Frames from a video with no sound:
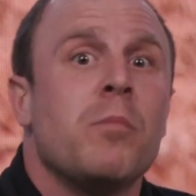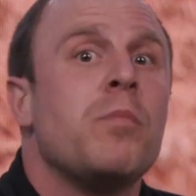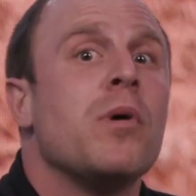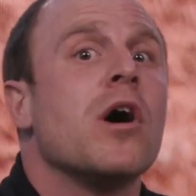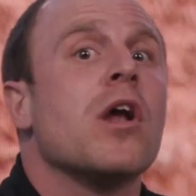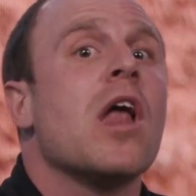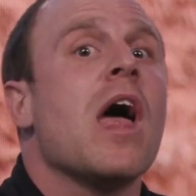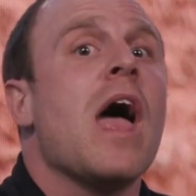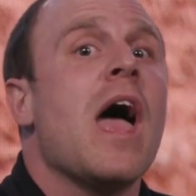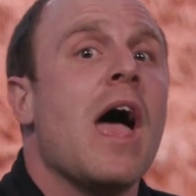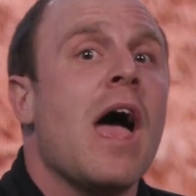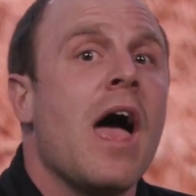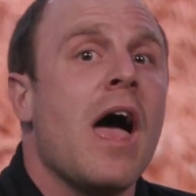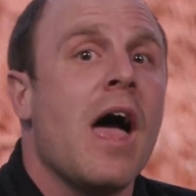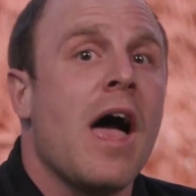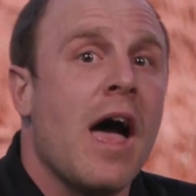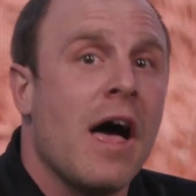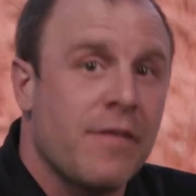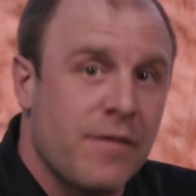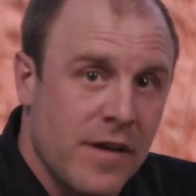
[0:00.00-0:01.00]
but
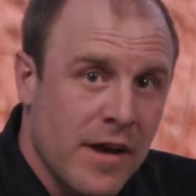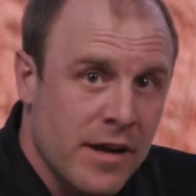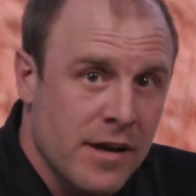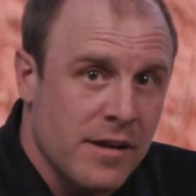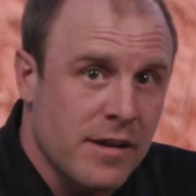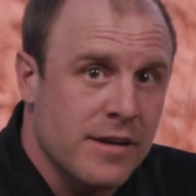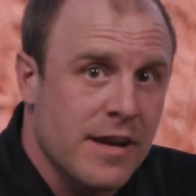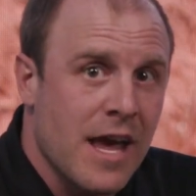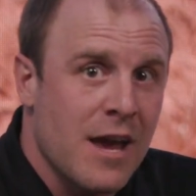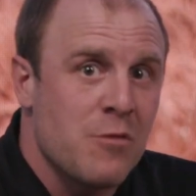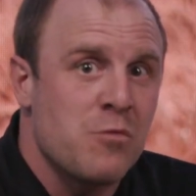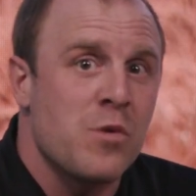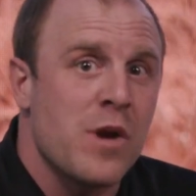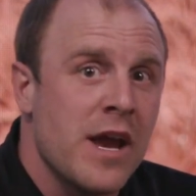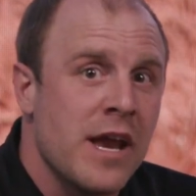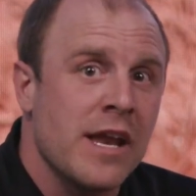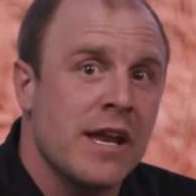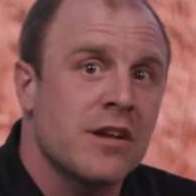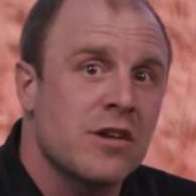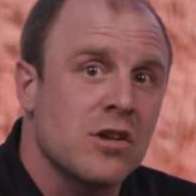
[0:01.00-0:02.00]
at the end of the day,
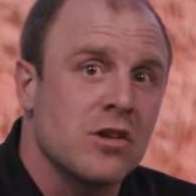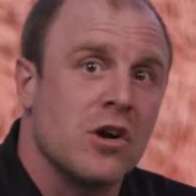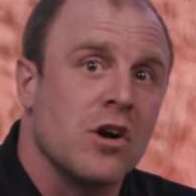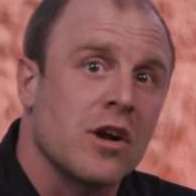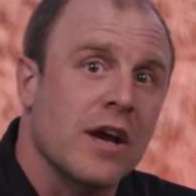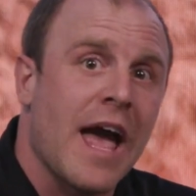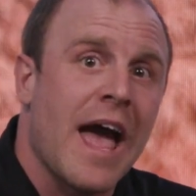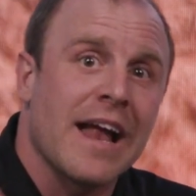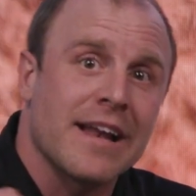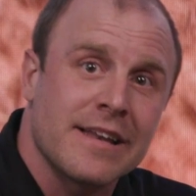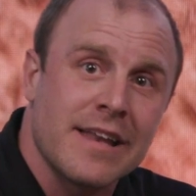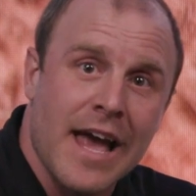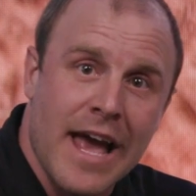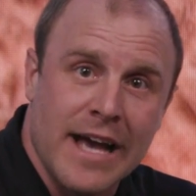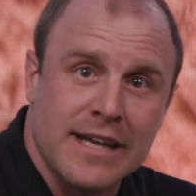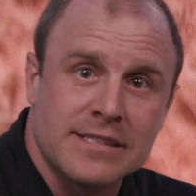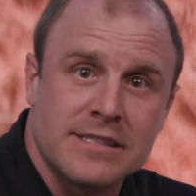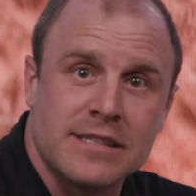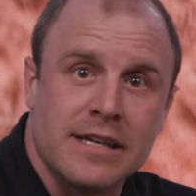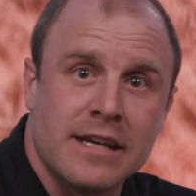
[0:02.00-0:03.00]
we need to look at
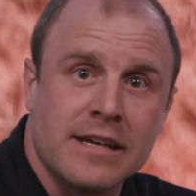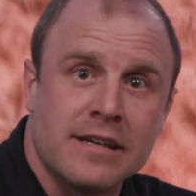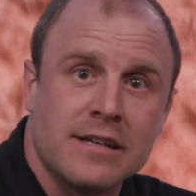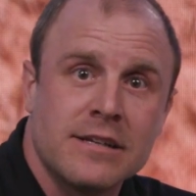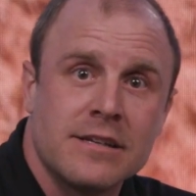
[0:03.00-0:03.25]
testing.